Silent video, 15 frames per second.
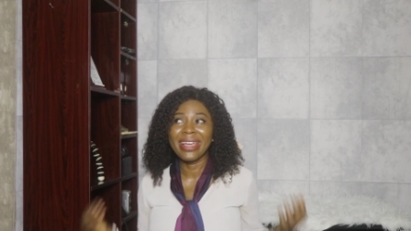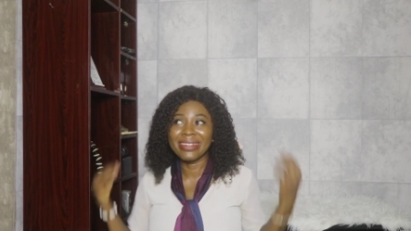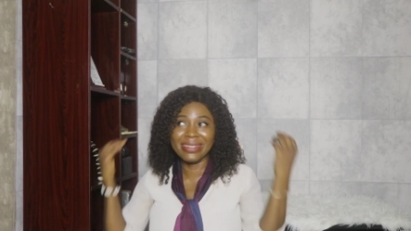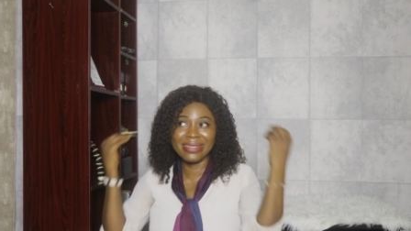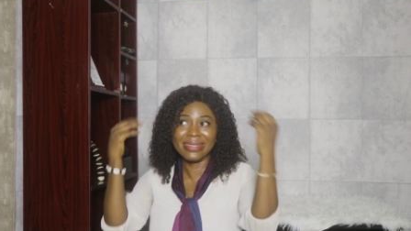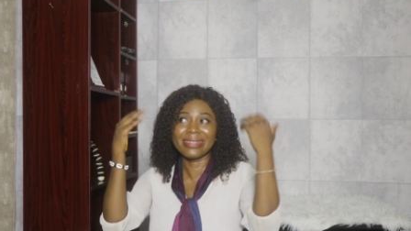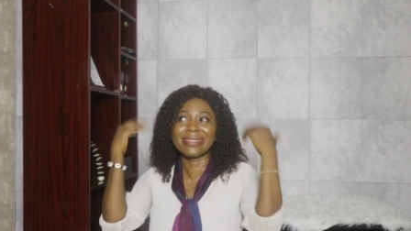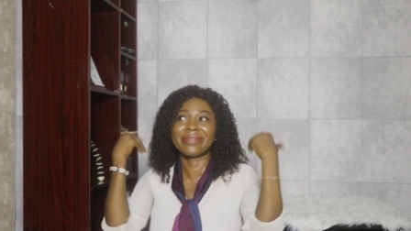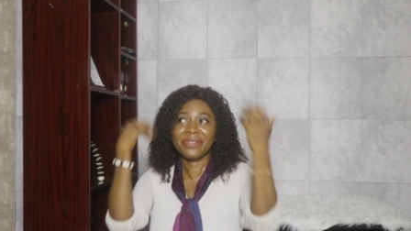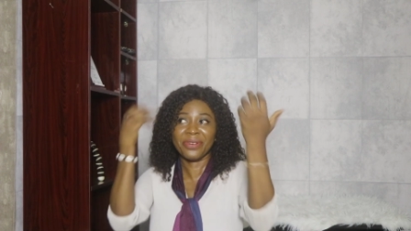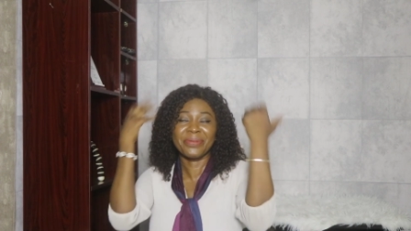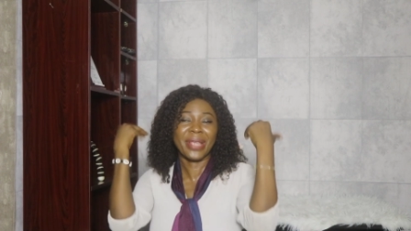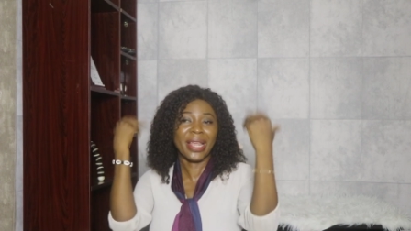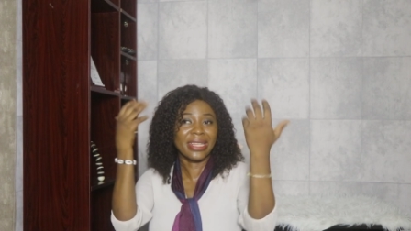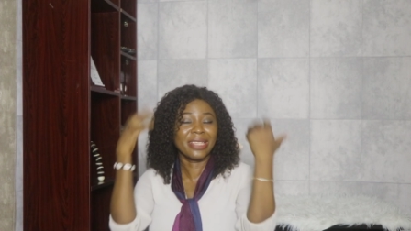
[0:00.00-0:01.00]
This is
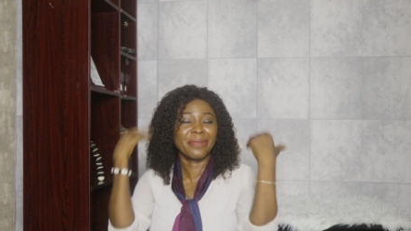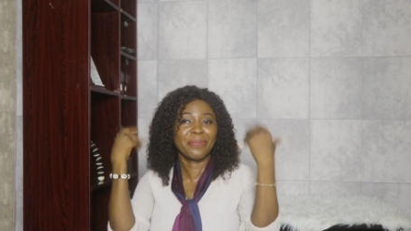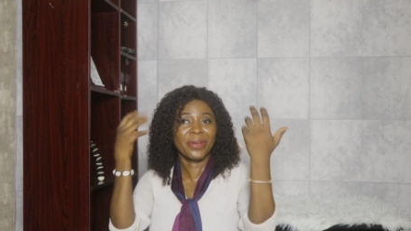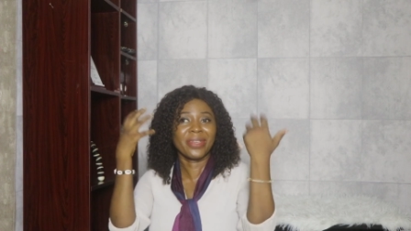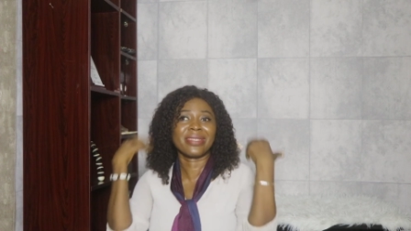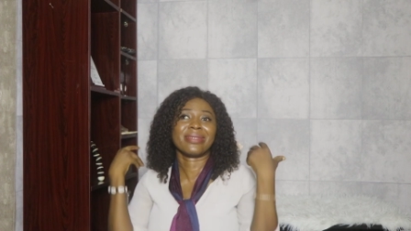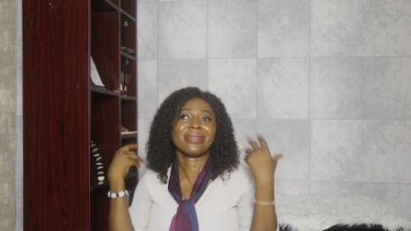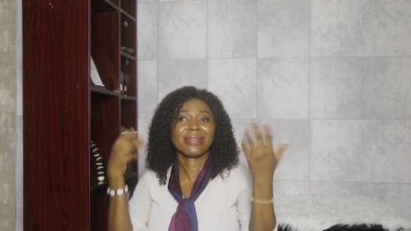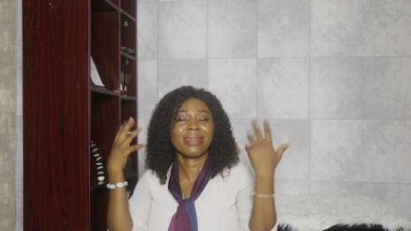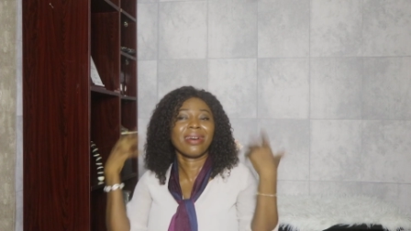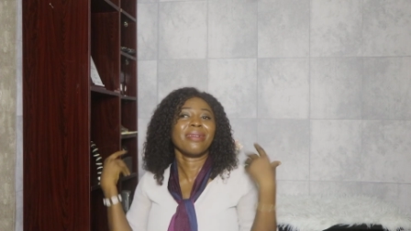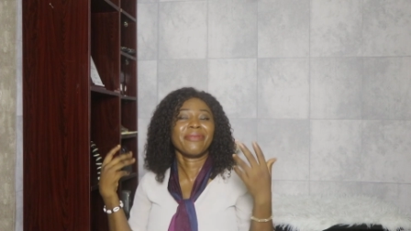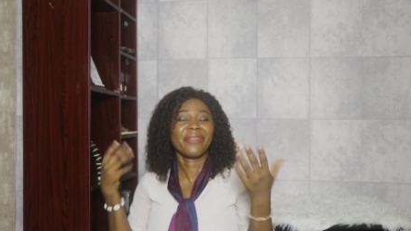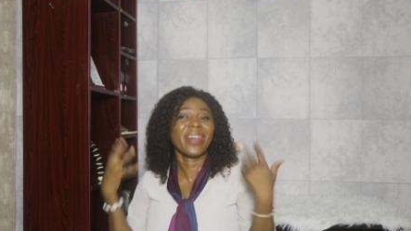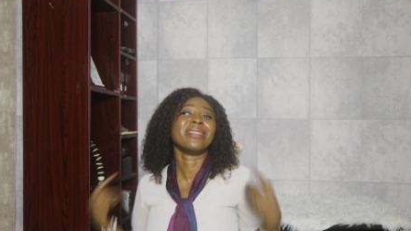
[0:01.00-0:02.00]
from their deepest
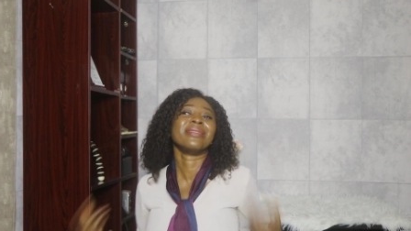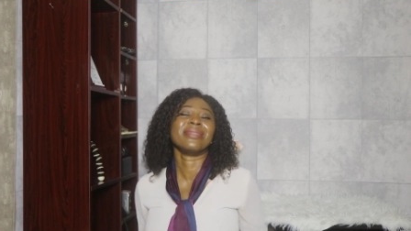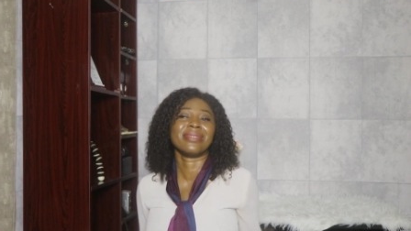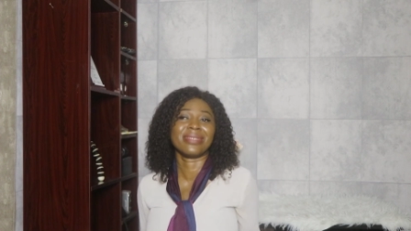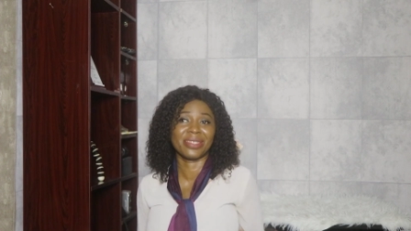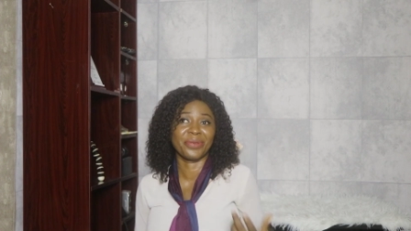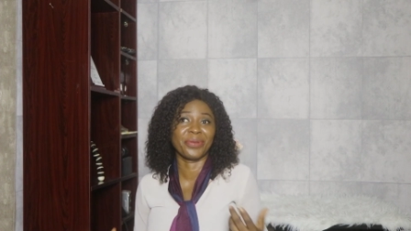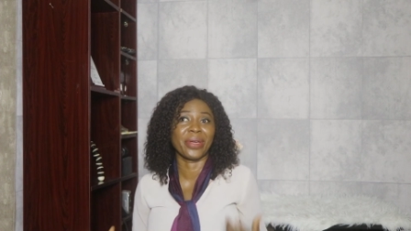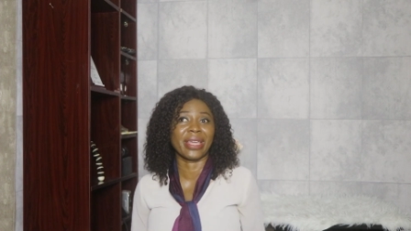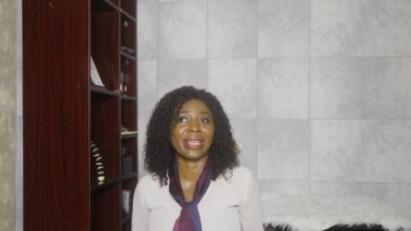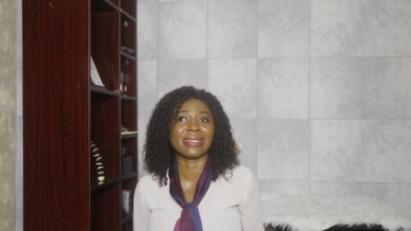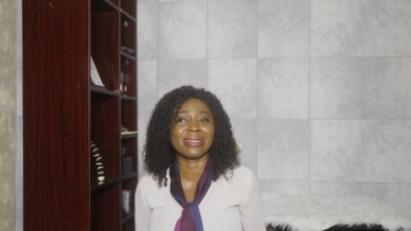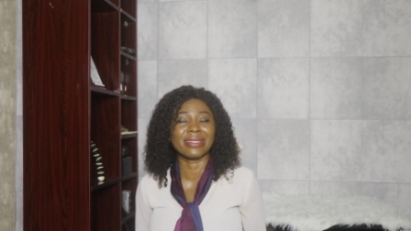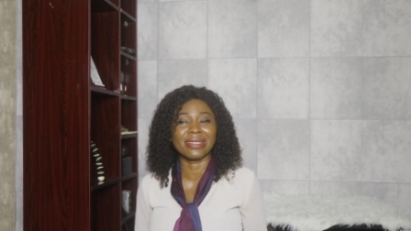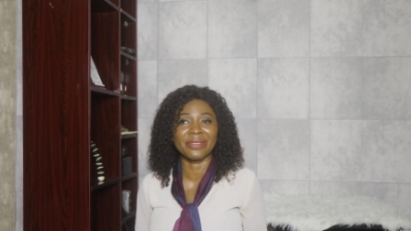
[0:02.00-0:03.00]
fantasy. We are
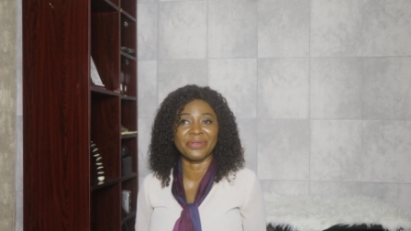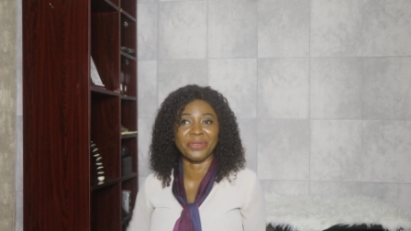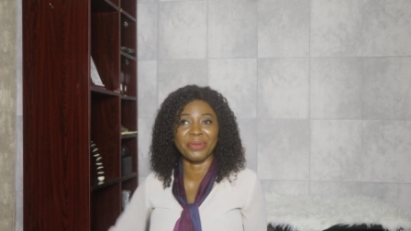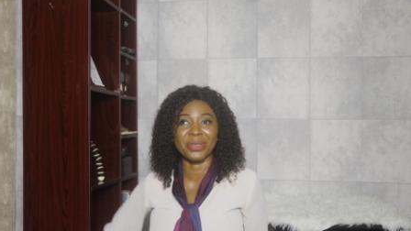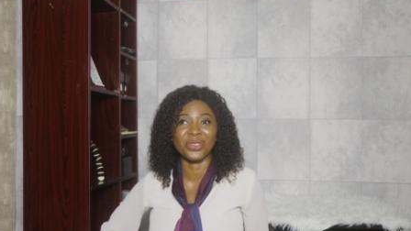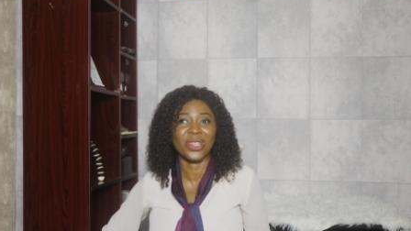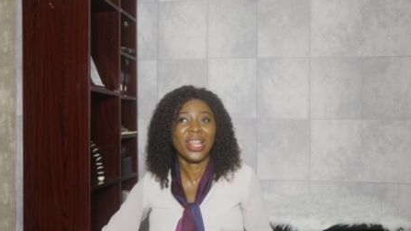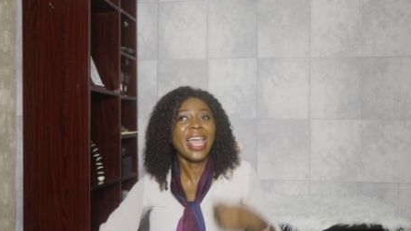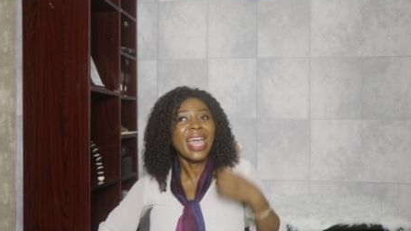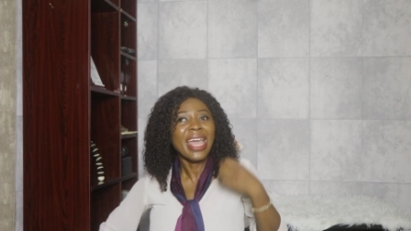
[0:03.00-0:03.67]
getting this information.